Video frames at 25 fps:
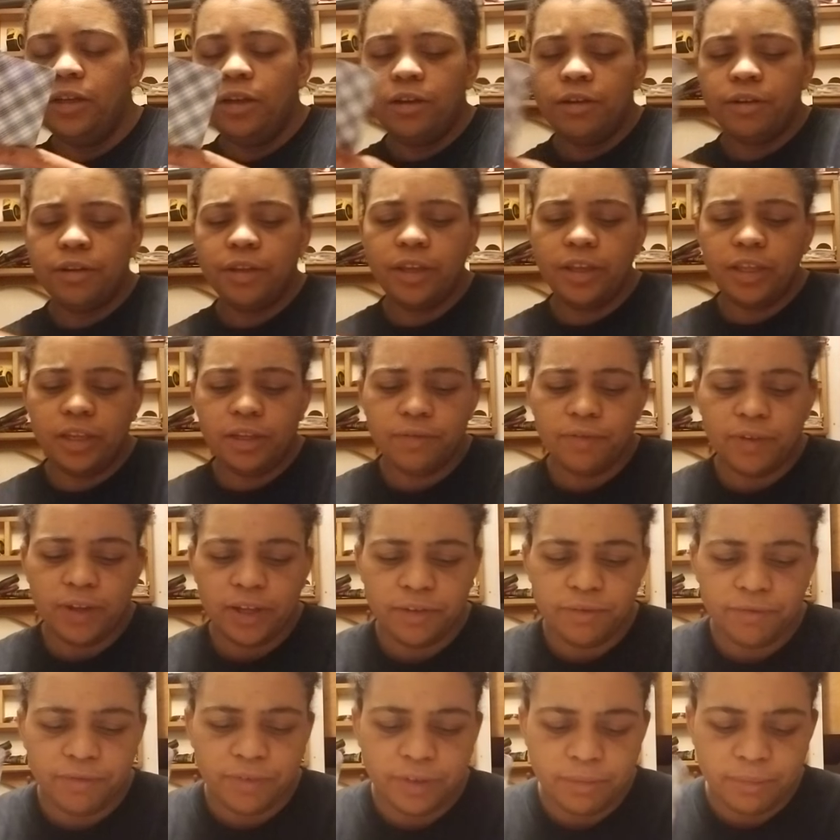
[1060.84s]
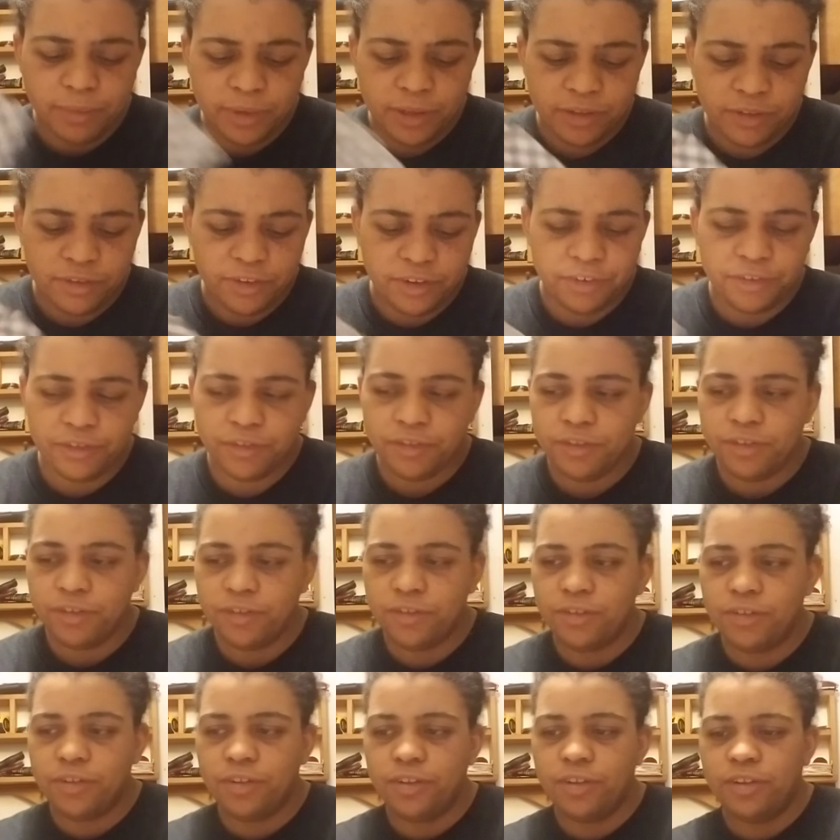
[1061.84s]
Okay, Divine Feminines. Here's
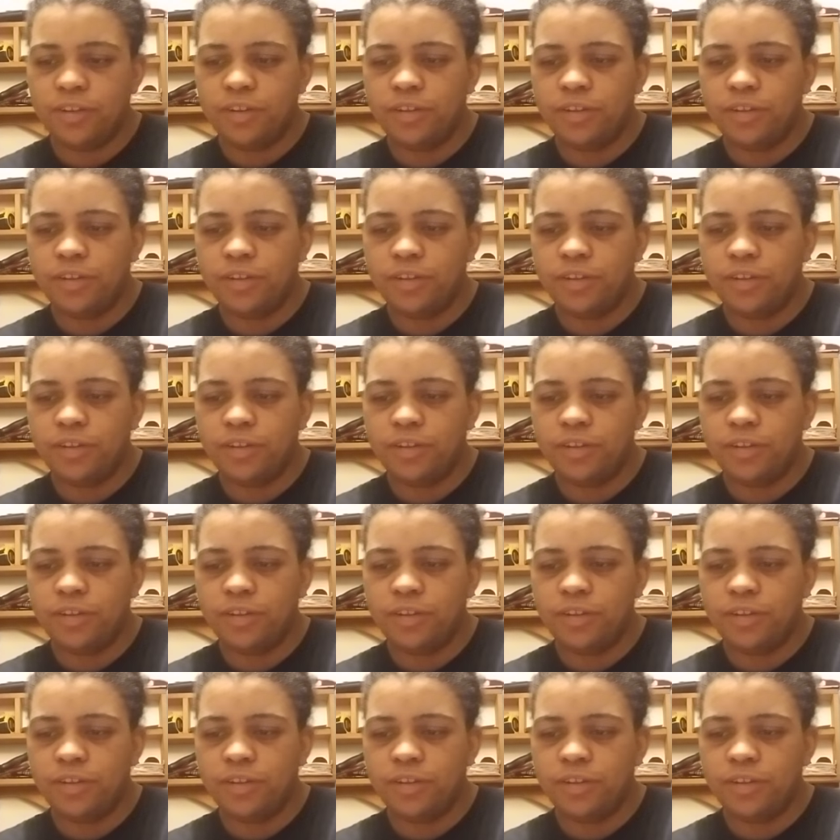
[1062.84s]
this